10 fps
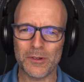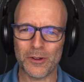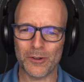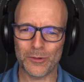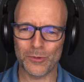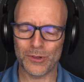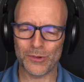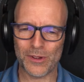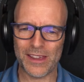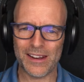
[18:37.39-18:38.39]
We're gonna do it
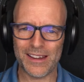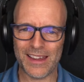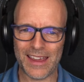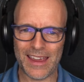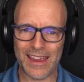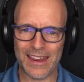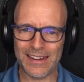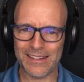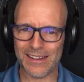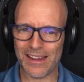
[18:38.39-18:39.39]
together,
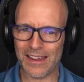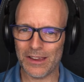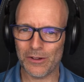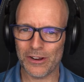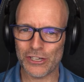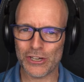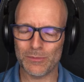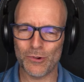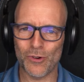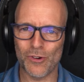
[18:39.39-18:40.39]
and I'm gonna
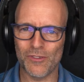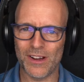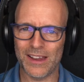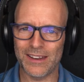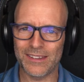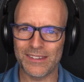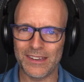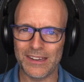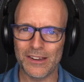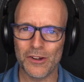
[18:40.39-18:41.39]
jump over and
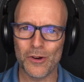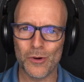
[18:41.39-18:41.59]
see